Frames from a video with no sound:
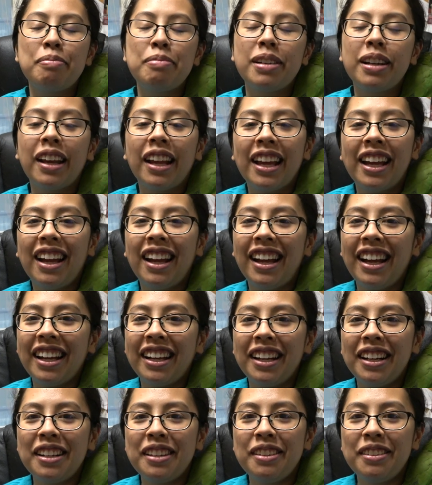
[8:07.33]
but I
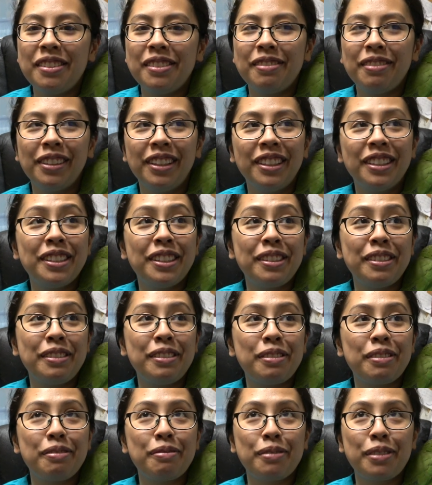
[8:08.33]
gotta learn to
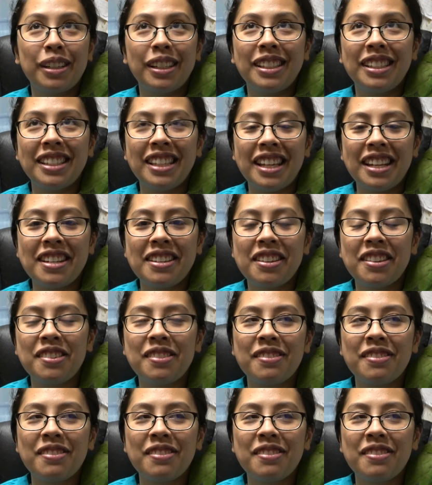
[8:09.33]
use words that